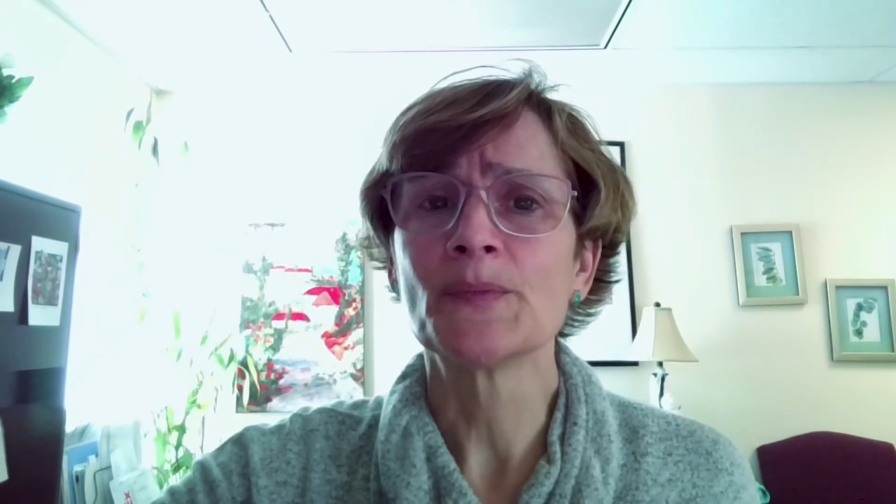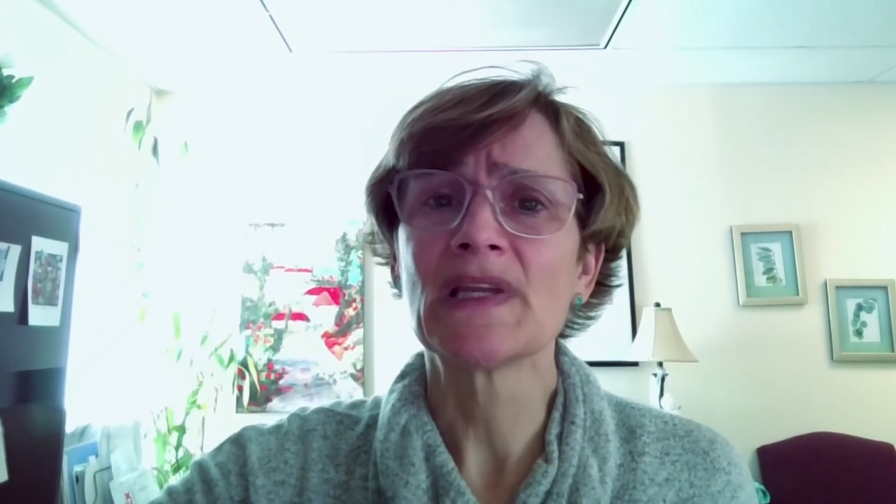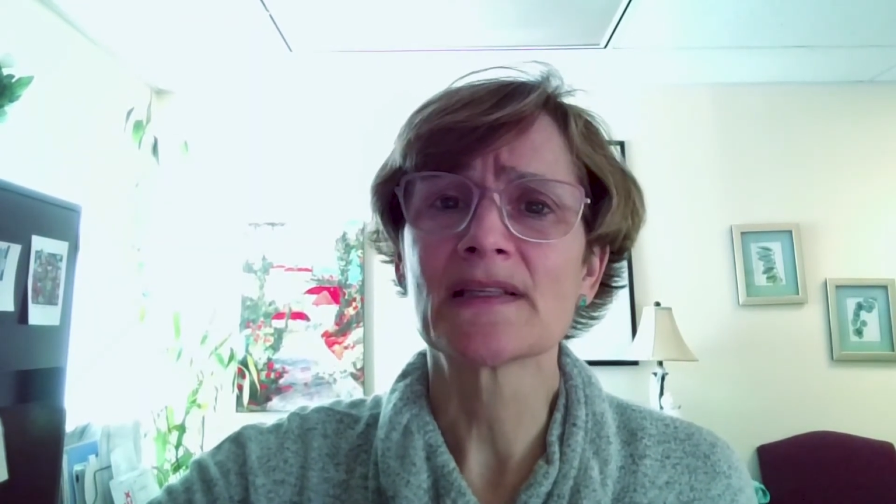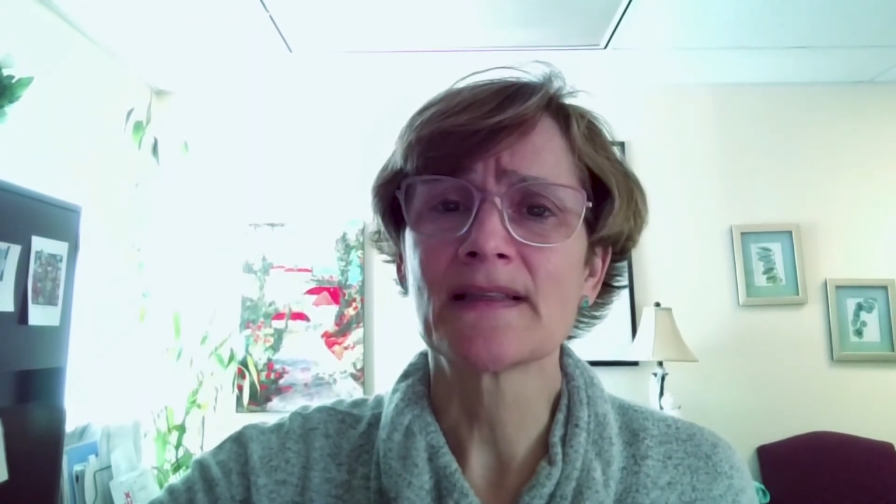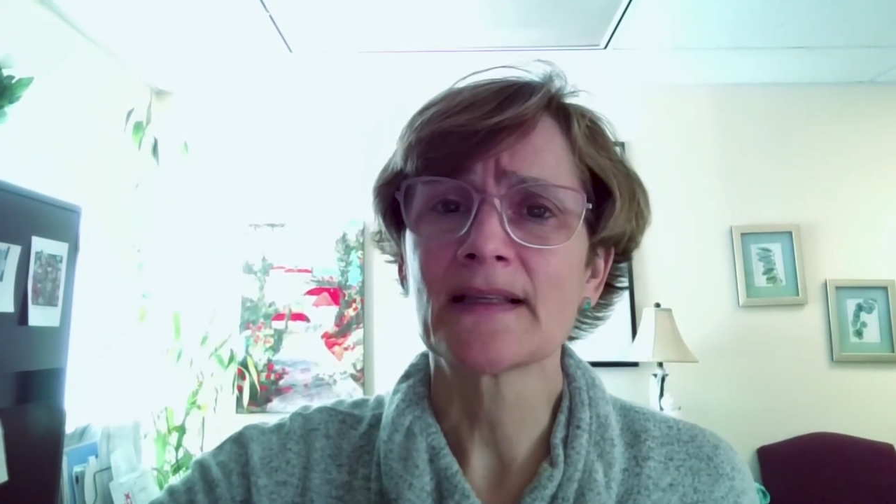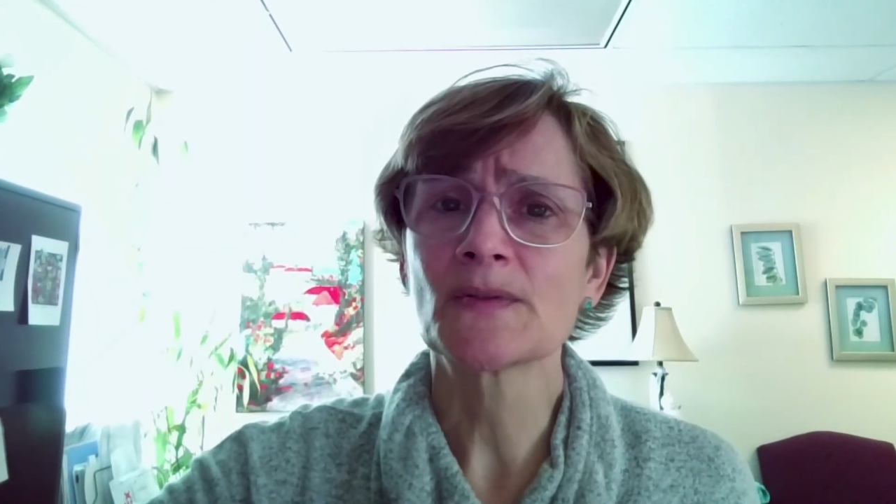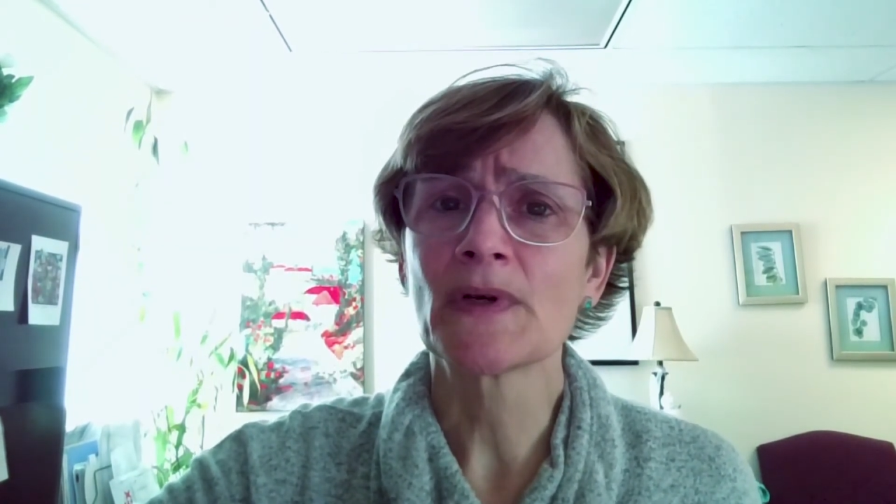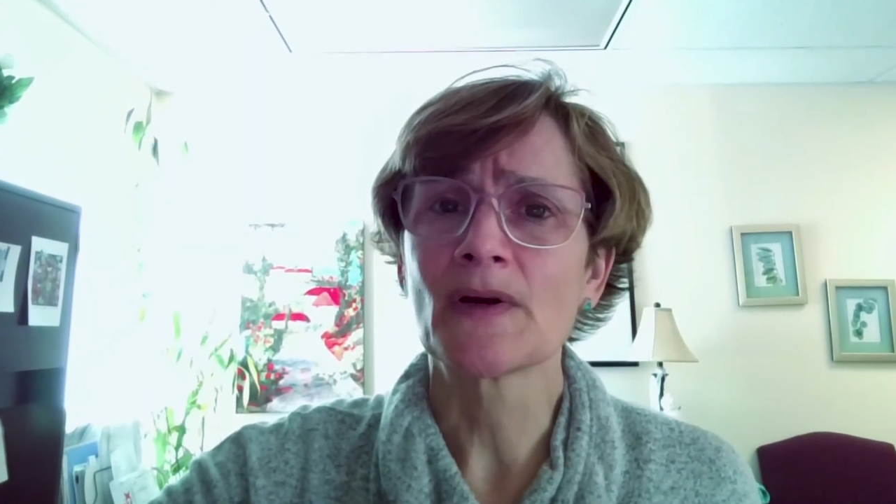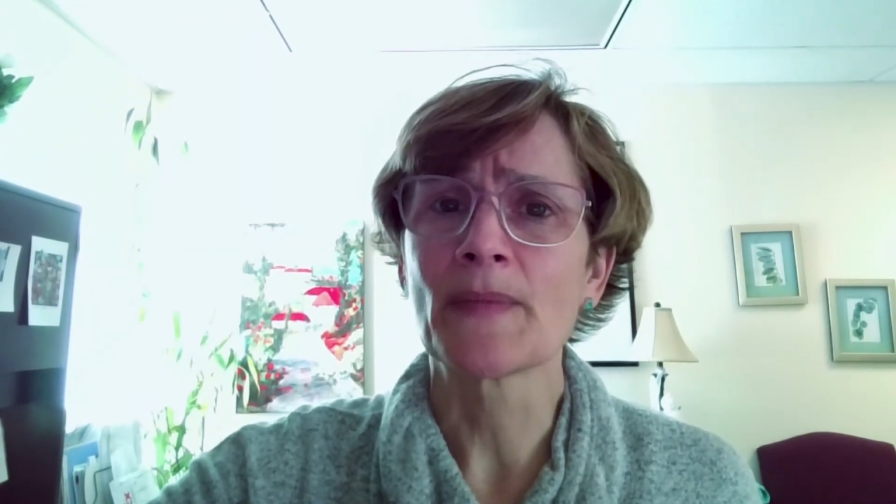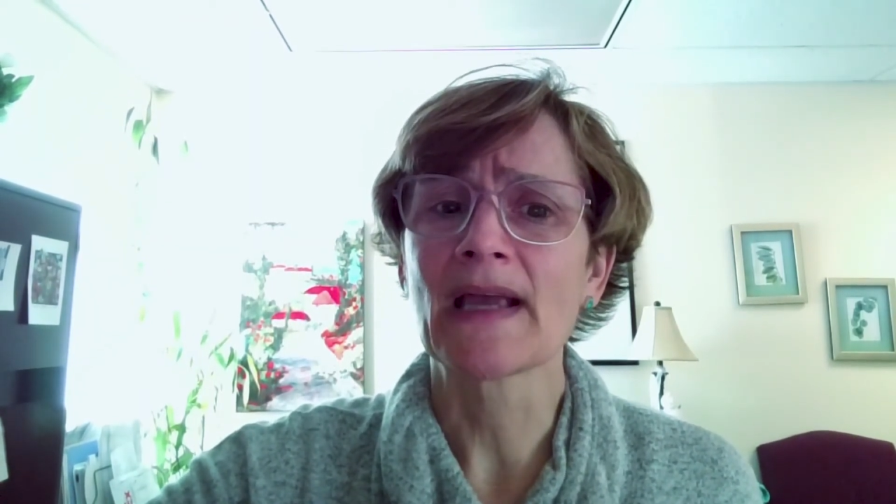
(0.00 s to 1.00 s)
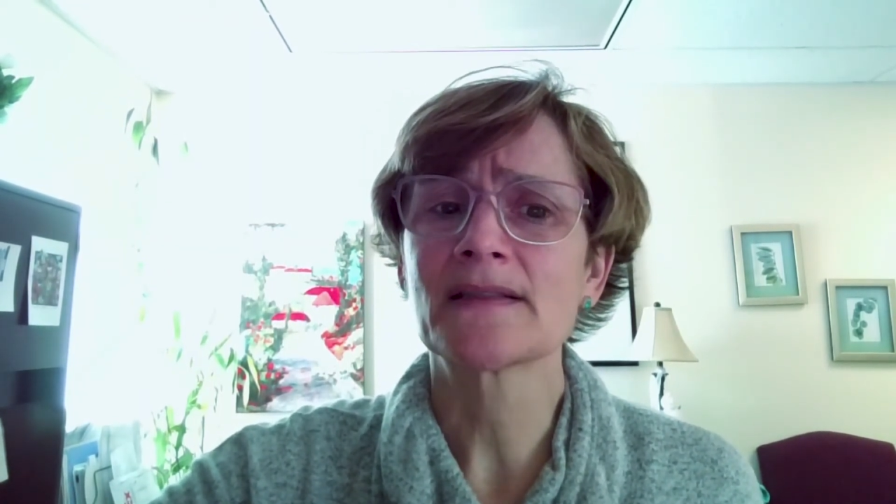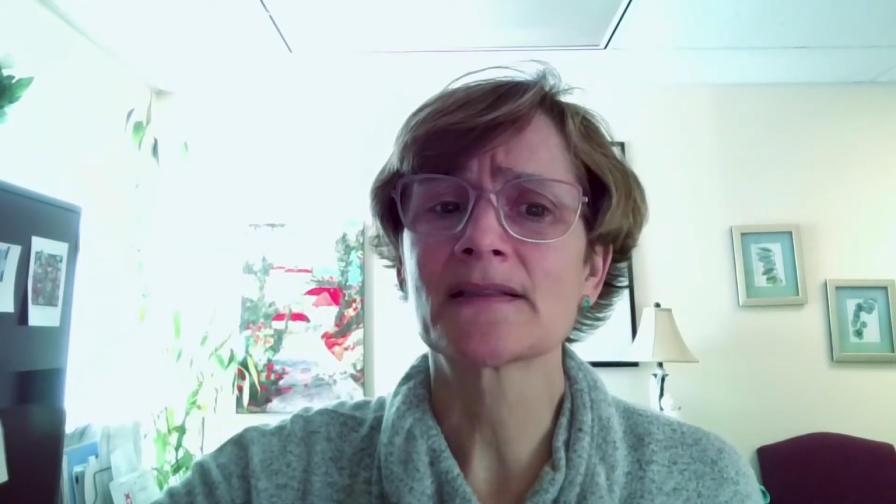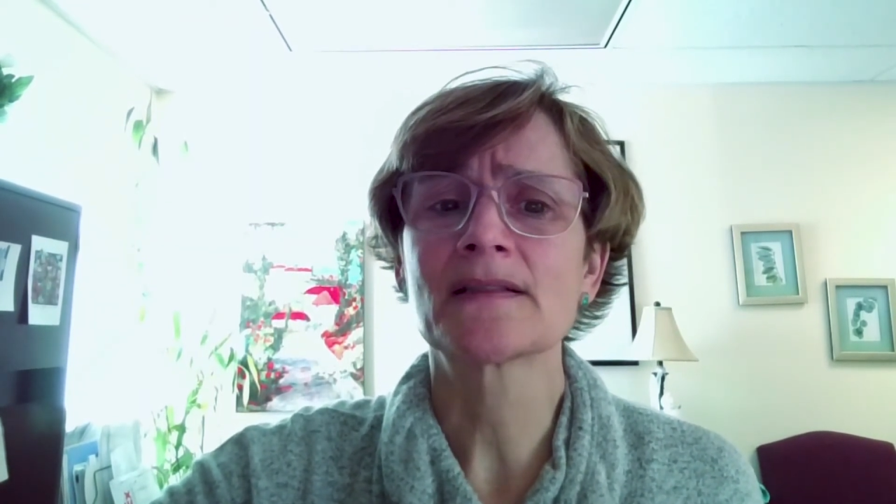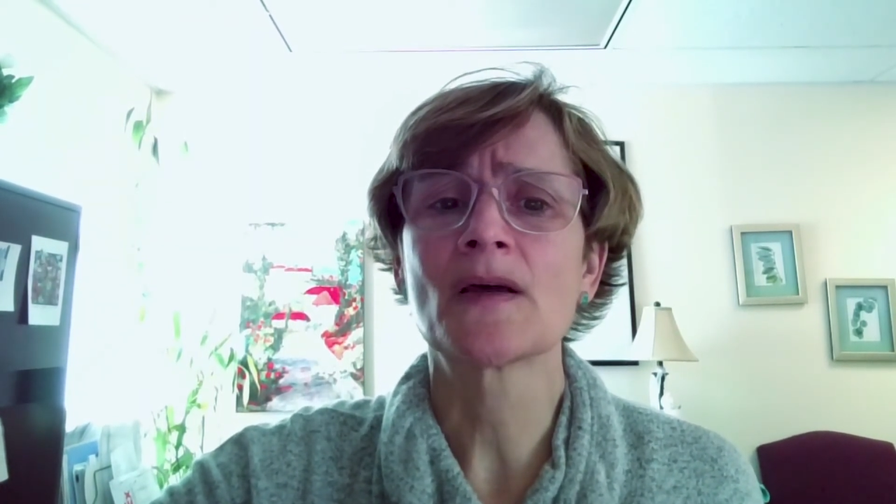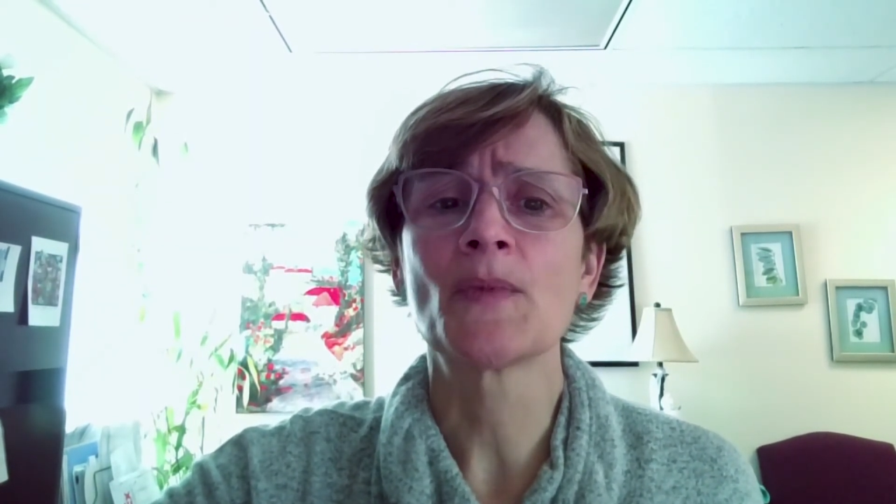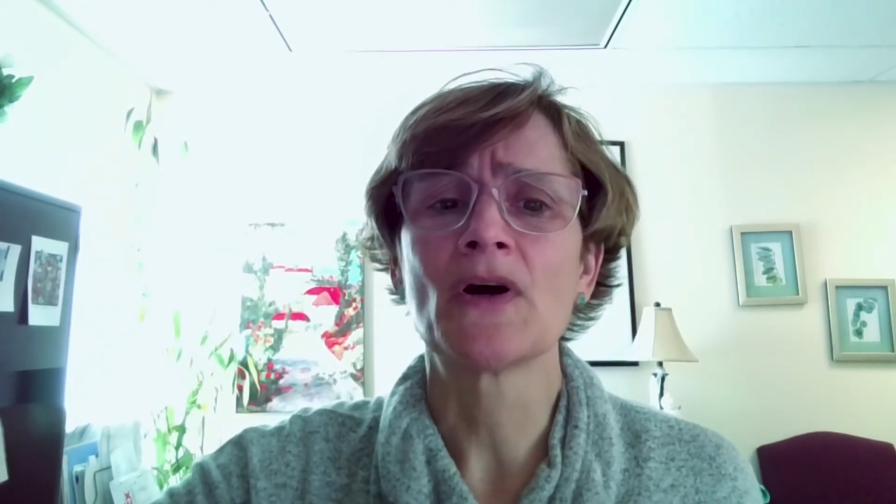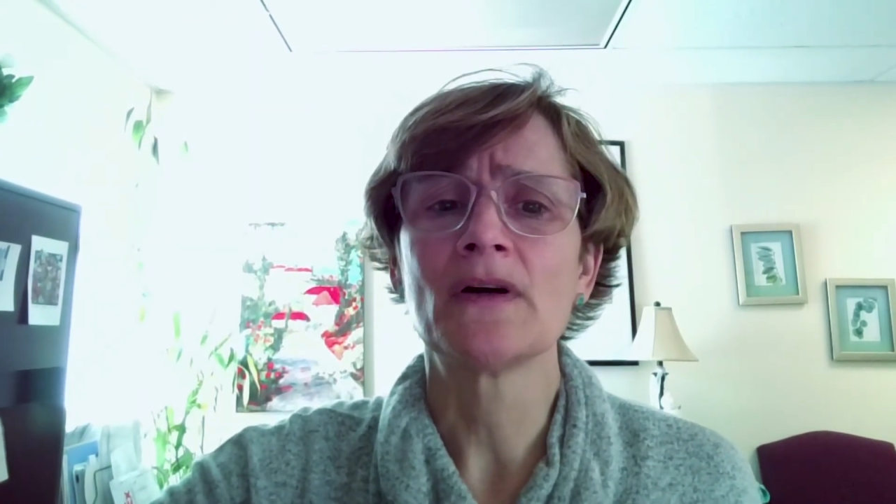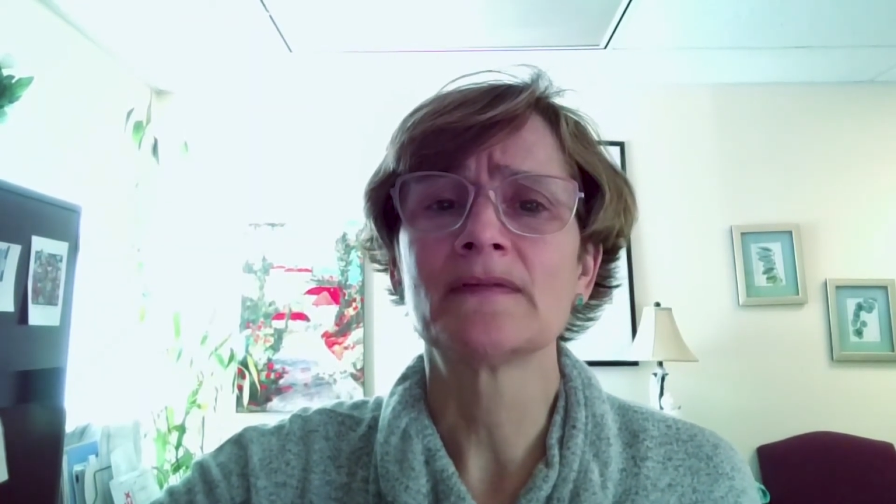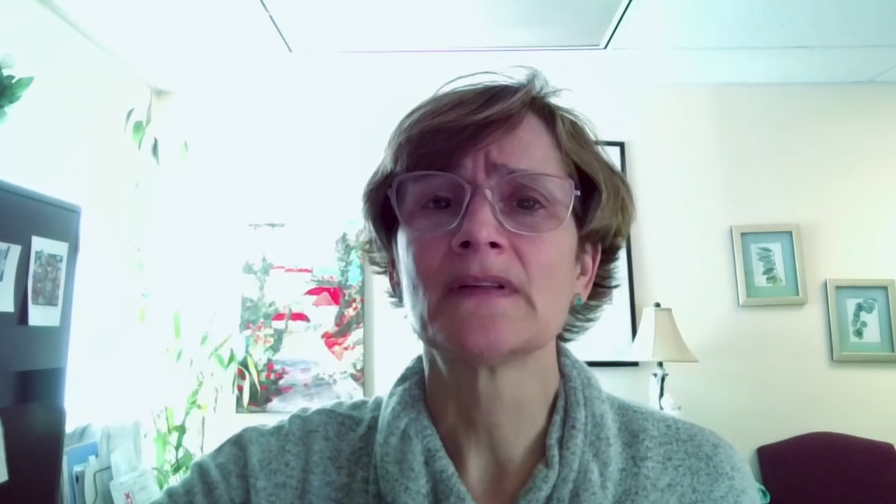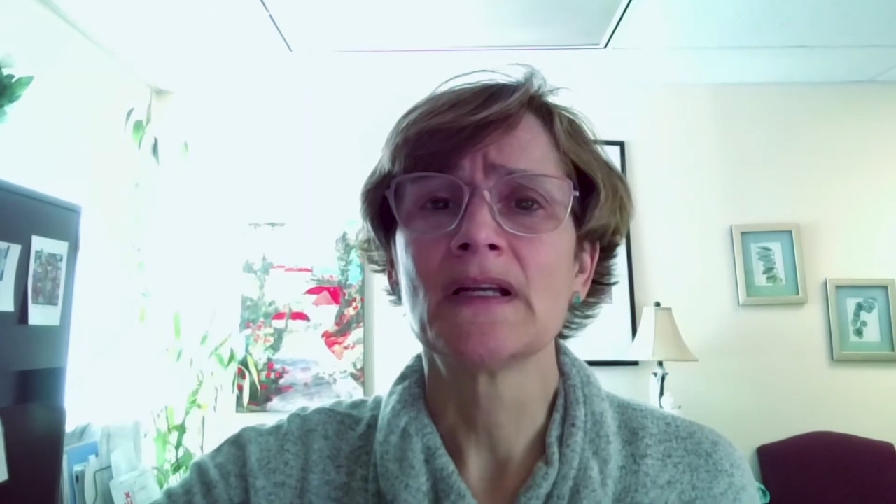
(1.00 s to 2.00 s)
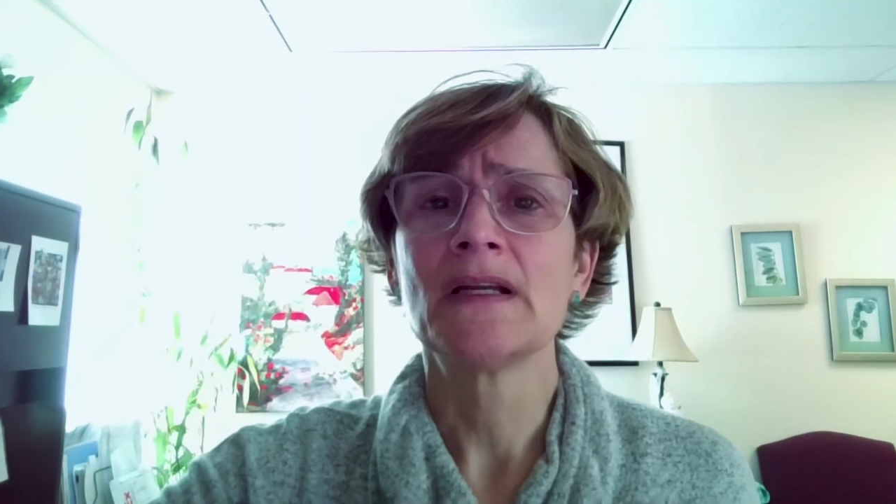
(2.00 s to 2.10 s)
because that's when our masks come off.